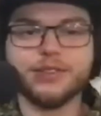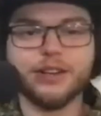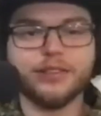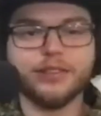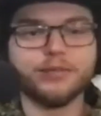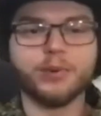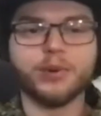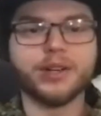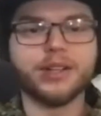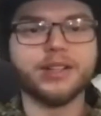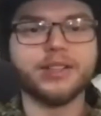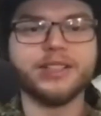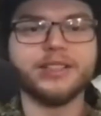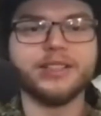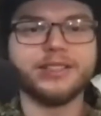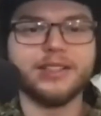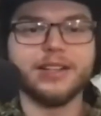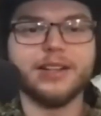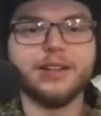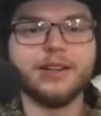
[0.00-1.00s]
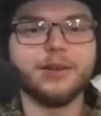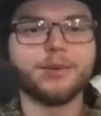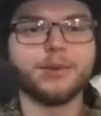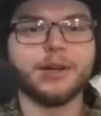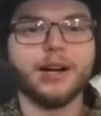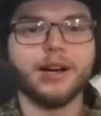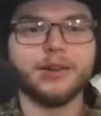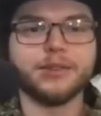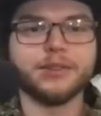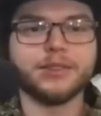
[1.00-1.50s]
more of these deer were
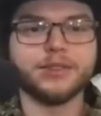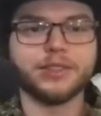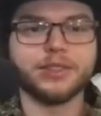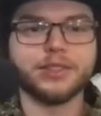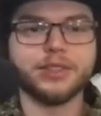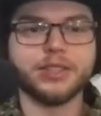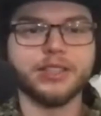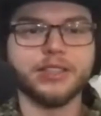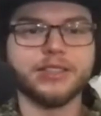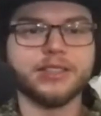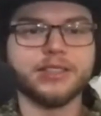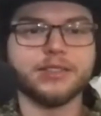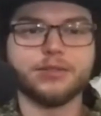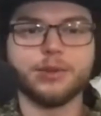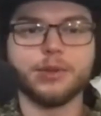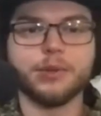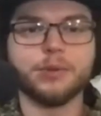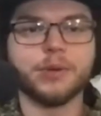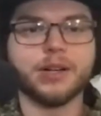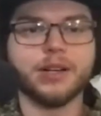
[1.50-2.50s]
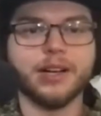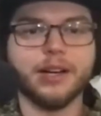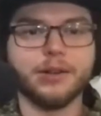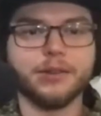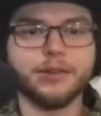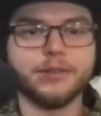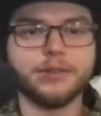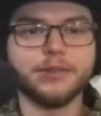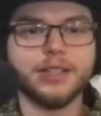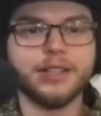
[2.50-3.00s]
out in the streets, if we weren't out,
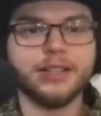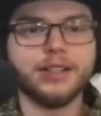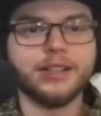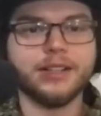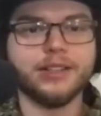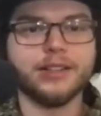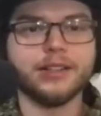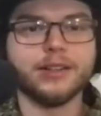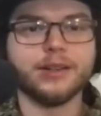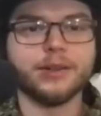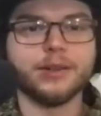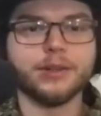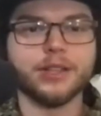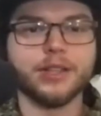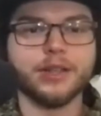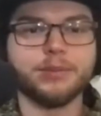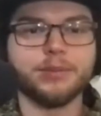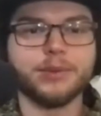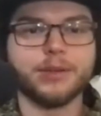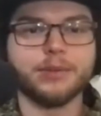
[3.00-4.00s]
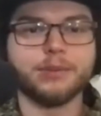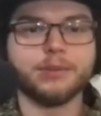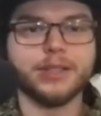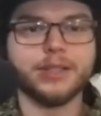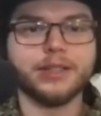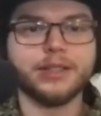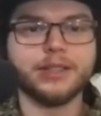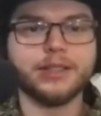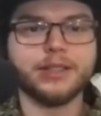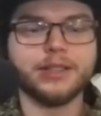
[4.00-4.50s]
keeping
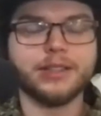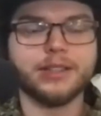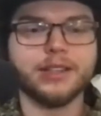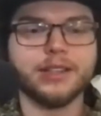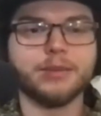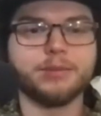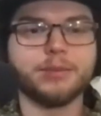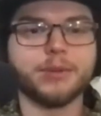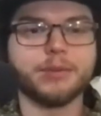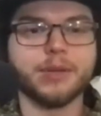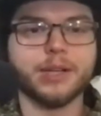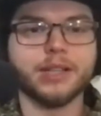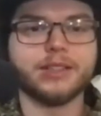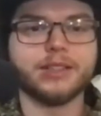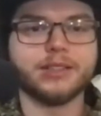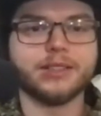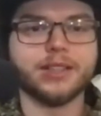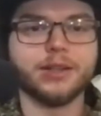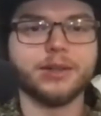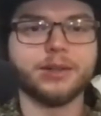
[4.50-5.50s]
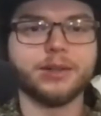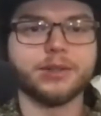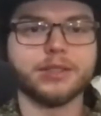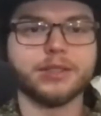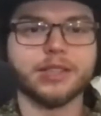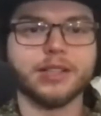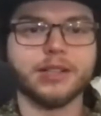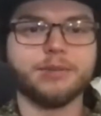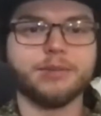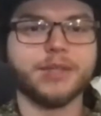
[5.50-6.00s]
them on their toes,
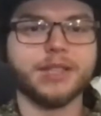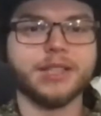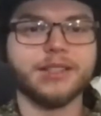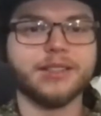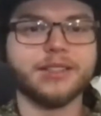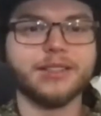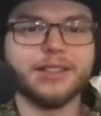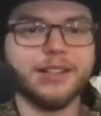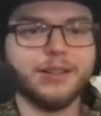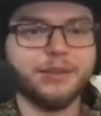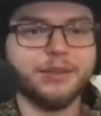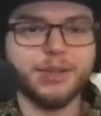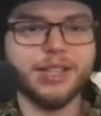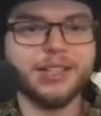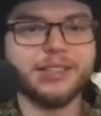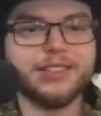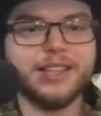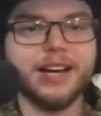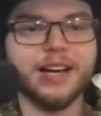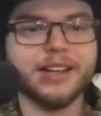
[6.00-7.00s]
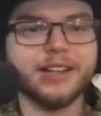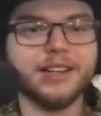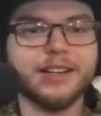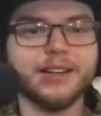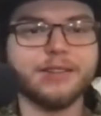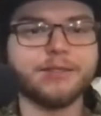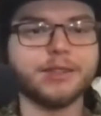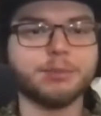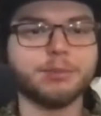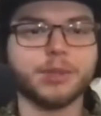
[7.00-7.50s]
they'd be attacking
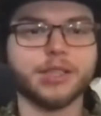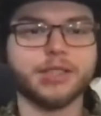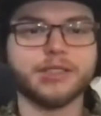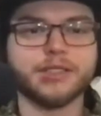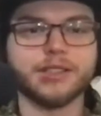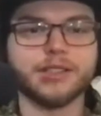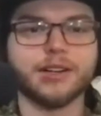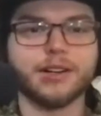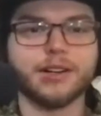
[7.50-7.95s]
everybody's car.